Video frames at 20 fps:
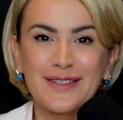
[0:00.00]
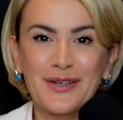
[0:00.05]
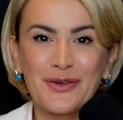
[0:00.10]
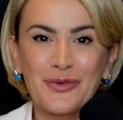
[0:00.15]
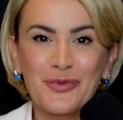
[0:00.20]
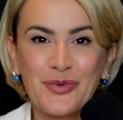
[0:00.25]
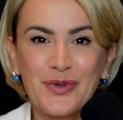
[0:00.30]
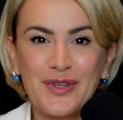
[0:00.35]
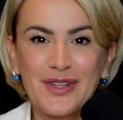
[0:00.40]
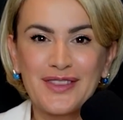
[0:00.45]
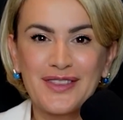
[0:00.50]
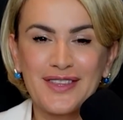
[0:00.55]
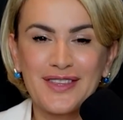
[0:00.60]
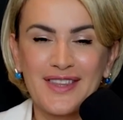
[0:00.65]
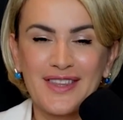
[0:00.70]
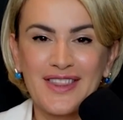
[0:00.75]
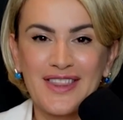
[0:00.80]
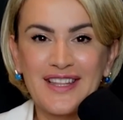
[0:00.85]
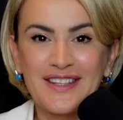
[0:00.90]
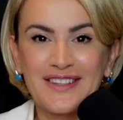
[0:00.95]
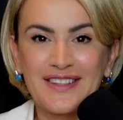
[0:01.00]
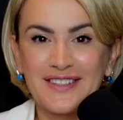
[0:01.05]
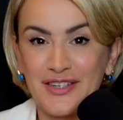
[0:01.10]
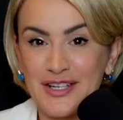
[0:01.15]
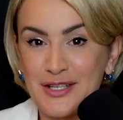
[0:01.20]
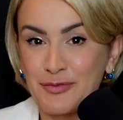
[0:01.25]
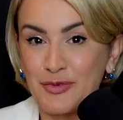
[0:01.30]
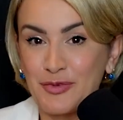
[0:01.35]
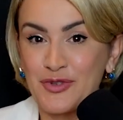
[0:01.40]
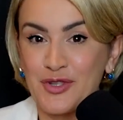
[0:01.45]
with that
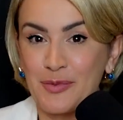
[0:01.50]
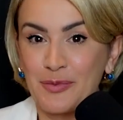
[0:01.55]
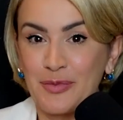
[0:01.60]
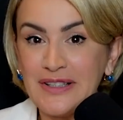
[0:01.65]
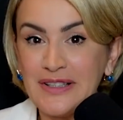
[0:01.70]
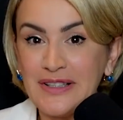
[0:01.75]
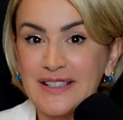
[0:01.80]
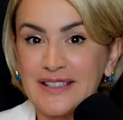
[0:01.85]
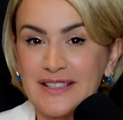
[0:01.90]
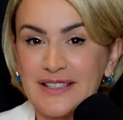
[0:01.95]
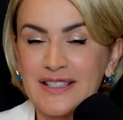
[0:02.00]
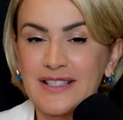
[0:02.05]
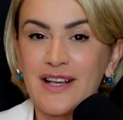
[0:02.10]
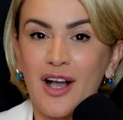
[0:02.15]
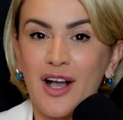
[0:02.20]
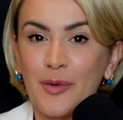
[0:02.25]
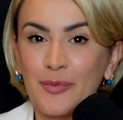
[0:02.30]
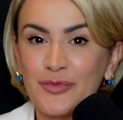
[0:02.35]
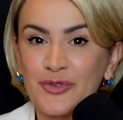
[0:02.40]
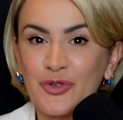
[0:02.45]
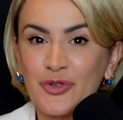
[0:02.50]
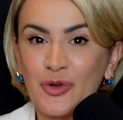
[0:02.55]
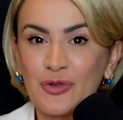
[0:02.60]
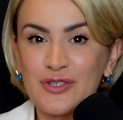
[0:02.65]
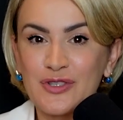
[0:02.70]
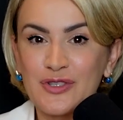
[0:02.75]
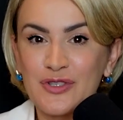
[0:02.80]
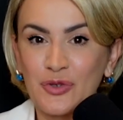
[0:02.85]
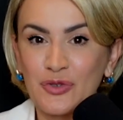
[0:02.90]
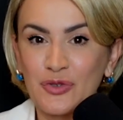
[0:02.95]
responsibility comes
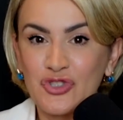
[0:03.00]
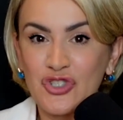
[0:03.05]
also